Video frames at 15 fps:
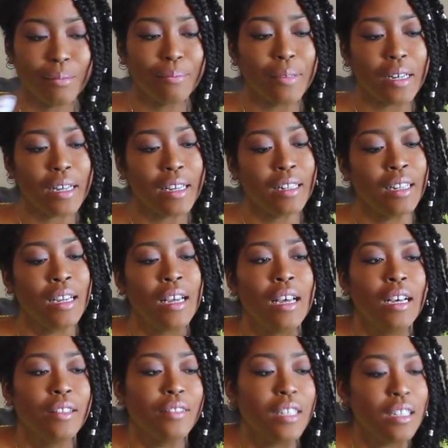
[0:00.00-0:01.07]
But
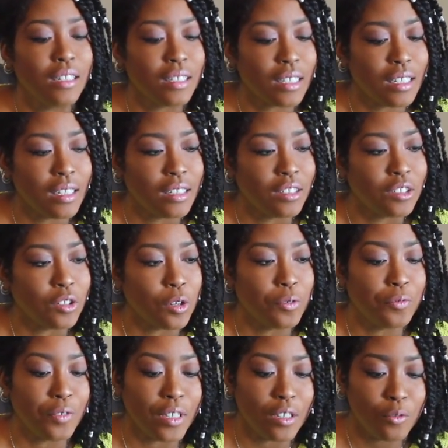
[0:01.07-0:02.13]
this is
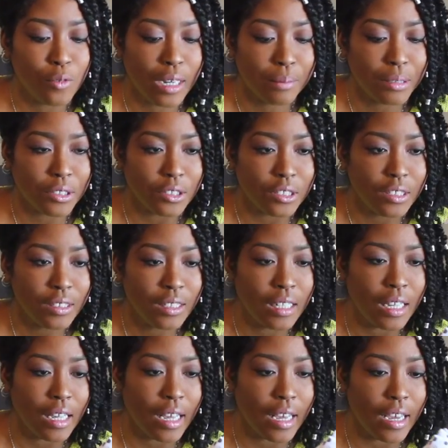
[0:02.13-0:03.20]
Sophia Webster
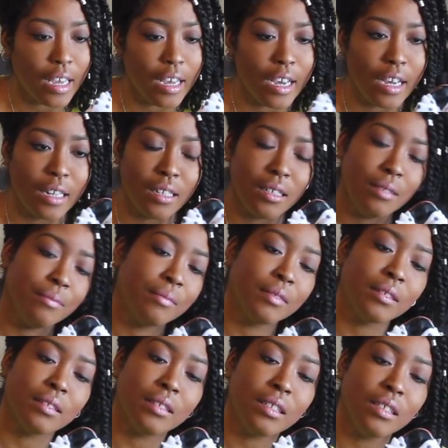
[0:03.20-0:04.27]
and
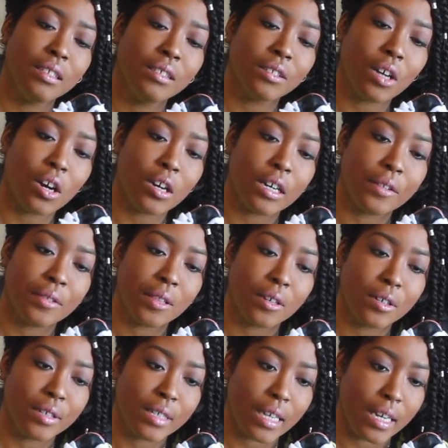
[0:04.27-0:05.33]
these are a
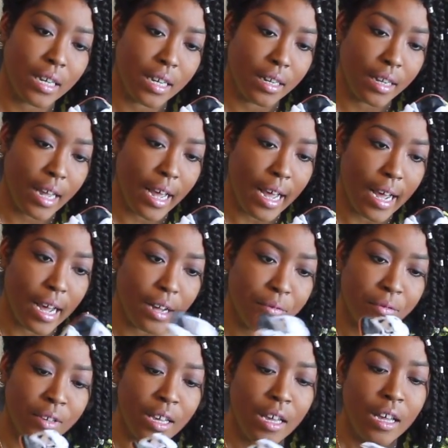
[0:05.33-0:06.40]
38 and a
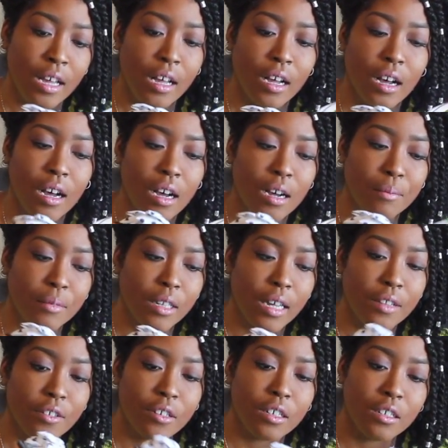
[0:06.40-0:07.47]
half. Um,
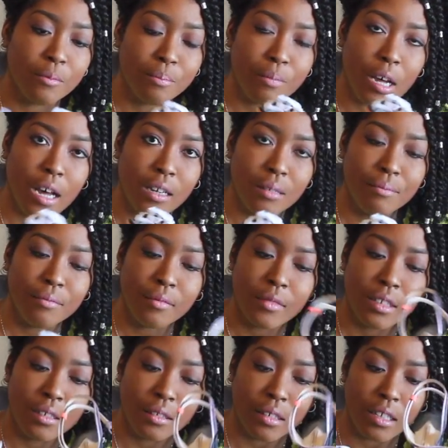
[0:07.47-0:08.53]
leather on the bottom,
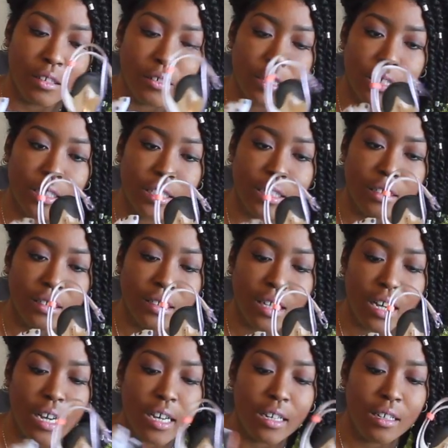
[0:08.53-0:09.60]
leather on the
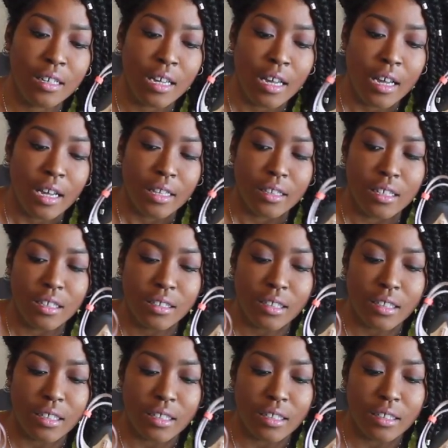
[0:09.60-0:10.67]
inside.
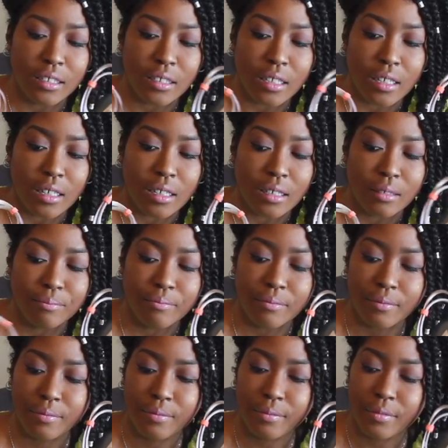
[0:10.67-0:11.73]
This is, uh,
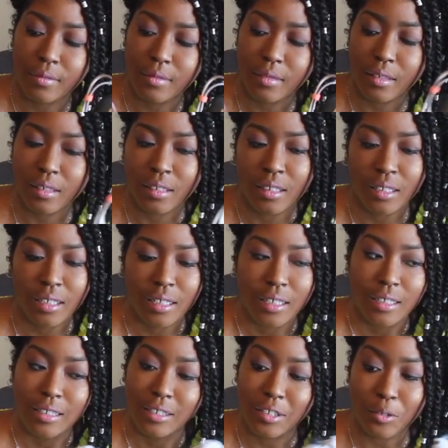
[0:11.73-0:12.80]

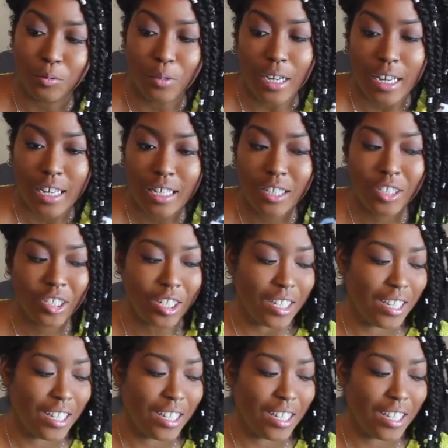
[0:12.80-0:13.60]
it's a wedge.